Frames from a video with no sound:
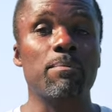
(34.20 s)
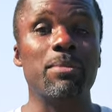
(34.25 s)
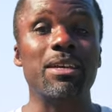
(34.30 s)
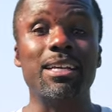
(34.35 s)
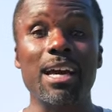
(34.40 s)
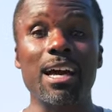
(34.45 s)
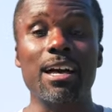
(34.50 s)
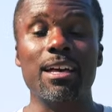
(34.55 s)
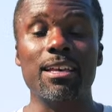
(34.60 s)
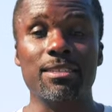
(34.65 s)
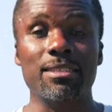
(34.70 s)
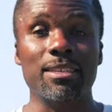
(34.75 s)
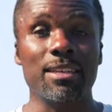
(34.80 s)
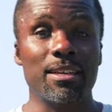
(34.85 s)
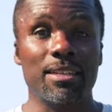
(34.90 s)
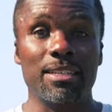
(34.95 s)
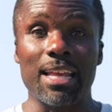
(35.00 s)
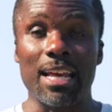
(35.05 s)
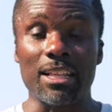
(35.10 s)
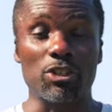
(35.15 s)
Because
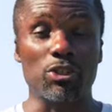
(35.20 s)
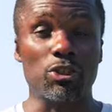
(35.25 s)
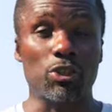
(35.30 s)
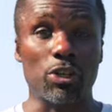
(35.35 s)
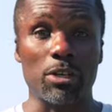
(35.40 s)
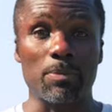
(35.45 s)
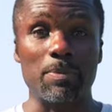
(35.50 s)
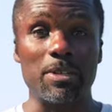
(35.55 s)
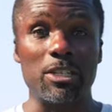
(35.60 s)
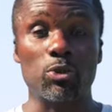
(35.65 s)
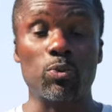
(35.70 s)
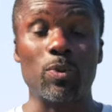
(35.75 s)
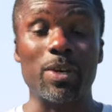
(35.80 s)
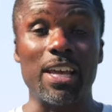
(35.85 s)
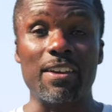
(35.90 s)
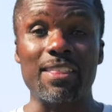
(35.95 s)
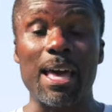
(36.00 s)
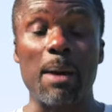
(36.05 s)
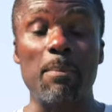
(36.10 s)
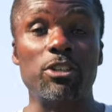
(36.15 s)
not that you're gonna be
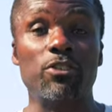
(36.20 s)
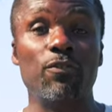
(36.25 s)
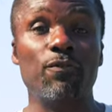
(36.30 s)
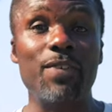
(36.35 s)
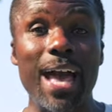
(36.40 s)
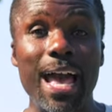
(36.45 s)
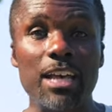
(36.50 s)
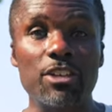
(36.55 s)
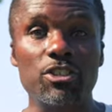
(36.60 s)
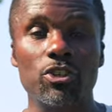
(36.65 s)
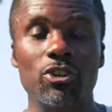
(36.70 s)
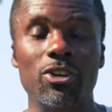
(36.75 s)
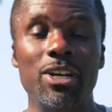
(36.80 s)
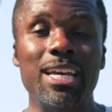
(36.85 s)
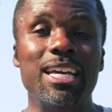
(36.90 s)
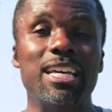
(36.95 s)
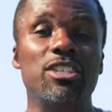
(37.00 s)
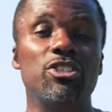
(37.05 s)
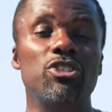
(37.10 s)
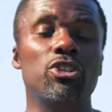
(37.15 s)
swinging that much faster,
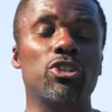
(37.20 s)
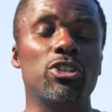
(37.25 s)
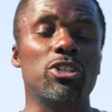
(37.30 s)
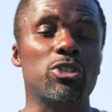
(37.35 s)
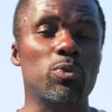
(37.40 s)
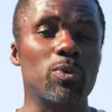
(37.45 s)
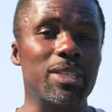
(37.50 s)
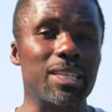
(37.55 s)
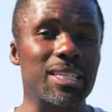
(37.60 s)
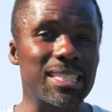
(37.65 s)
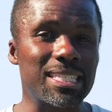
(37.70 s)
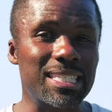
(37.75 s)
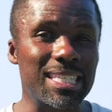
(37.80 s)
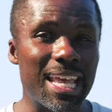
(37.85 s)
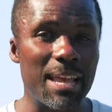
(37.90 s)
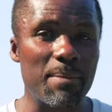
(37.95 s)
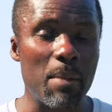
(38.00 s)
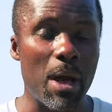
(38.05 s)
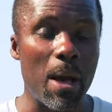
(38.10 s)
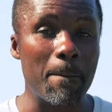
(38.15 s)
is you're gonna swing the
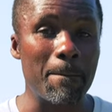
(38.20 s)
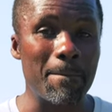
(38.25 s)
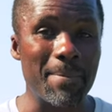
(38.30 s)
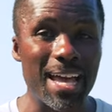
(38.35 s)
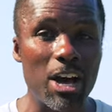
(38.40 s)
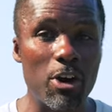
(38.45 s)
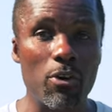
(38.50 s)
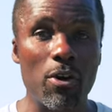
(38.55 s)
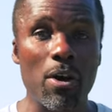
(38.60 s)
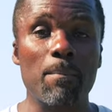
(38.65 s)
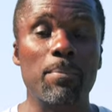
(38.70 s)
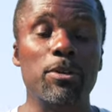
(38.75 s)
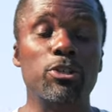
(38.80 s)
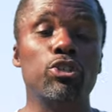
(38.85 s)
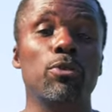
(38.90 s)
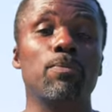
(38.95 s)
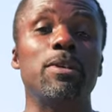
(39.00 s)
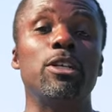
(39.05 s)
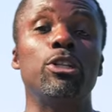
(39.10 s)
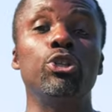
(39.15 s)
same amount, but
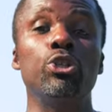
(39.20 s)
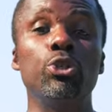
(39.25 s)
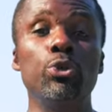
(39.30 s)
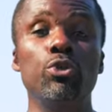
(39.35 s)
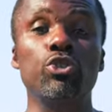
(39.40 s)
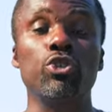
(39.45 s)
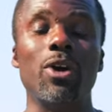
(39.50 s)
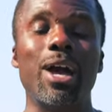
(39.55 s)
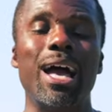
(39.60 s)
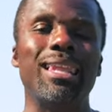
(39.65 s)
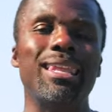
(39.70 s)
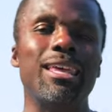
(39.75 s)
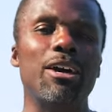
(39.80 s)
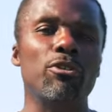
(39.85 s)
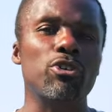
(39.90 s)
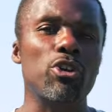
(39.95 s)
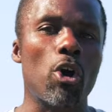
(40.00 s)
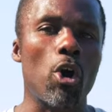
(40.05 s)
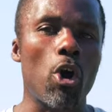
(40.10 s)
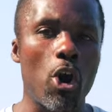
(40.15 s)
you're gonna be looser,
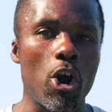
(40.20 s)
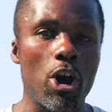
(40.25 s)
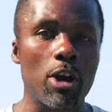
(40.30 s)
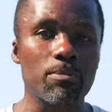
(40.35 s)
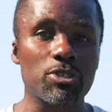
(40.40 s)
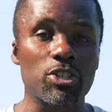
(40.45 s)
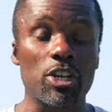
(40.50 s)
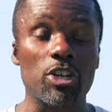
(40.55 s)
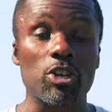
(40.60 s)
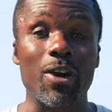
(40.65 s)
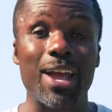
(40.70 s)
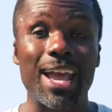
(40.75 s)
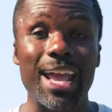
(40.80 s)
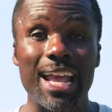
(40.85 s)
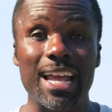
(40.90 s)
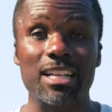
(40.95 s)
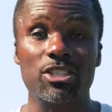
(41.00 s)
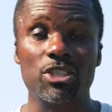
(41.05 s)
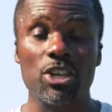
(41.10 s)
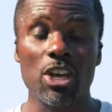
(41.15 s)
allowing your arms and your
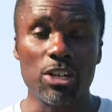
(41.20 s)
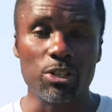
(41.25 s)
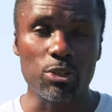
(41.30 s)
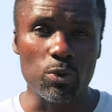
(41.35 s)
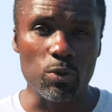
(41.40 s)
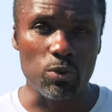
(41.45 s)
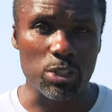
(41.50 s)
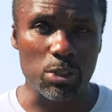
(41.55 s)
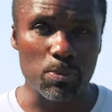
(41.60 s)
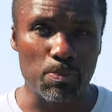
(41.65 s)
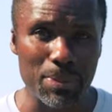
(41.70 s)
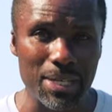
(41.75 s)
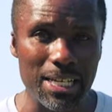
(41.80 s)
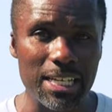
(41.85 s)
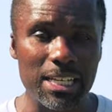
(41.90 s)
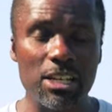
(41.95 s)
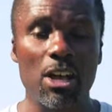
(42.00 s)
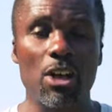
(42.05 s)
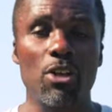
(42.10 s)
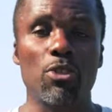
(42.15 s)
hands to
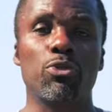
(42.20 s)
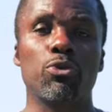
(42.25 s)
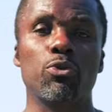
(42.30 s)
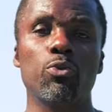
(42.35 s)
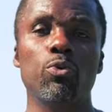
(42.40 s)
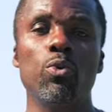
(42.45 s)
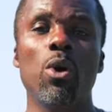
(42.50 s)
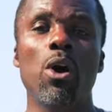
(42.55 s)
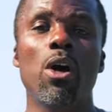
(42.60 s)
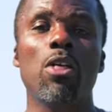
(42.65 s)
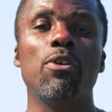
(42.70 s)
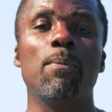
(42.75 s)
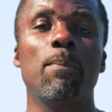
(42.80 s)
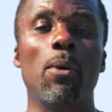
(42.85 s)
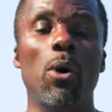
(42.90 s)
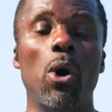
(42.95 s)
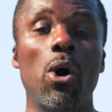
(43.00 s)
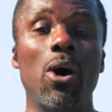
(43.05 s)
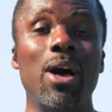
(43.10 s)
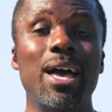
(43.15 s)
speed through the
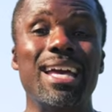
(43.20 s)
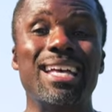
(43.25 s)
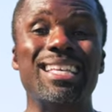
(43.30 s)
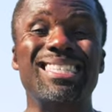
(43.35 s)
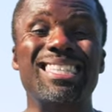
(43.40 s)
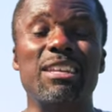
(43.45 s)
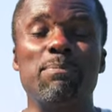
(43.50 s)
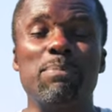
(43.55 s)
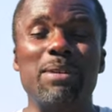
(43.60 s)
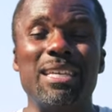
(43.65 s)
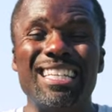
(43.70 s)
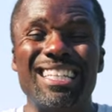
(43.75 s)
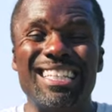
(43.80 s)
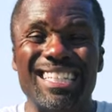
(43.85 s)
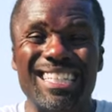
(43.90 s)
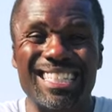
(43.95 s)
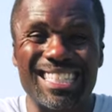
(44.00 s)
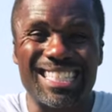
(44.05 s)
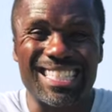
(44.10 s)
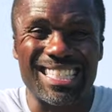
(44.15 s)
ball instead of being
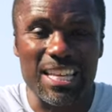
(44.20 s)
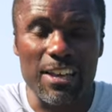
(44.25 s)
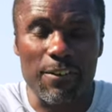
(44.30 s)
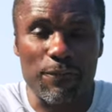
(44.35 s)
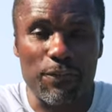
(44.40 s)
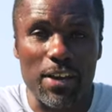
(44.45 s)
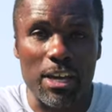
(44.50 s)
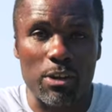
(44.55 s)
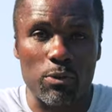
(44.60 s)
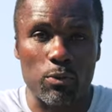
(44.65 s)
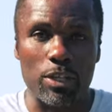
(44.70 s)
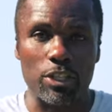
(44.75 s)
stiff and